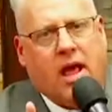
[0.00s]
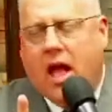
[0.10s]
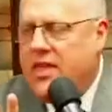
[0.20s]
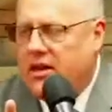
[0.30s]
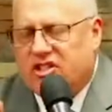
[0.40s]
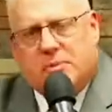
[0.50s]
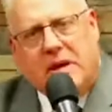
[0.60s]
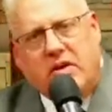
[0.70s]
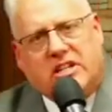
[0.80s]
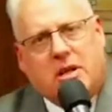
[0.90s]
that
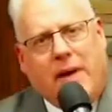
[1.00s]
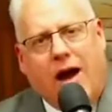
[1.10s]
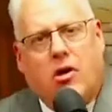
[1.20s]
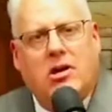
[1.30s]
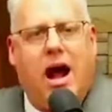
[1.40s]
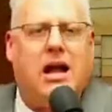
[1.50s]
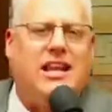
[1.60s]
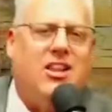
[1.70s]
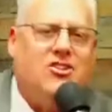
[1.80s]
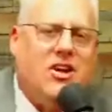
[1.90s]
experienced the power of God and
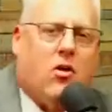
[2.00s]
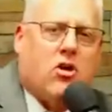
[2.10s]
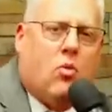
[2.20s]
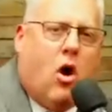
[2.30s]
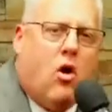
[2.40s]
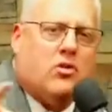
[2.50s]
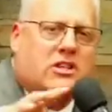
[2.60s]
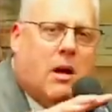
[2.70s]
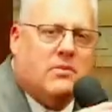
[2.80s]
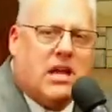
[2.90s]
the Jericho walls
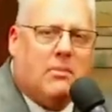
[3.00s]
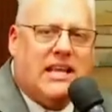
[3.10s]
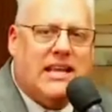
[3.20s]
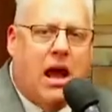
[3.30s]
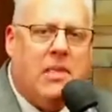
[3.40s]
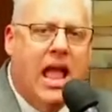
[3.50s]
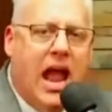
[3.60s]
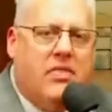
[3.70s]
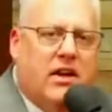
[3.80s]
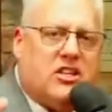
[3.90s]
come tumbling down and
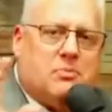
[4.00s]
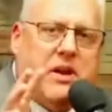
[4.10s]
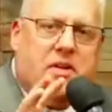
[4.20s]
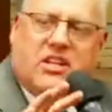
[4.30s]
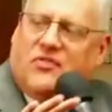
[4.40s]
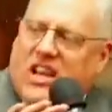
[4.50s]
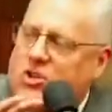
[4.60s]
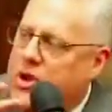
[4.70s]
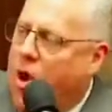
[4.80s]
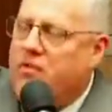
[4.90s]
they experienced
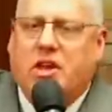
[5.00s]
victory over their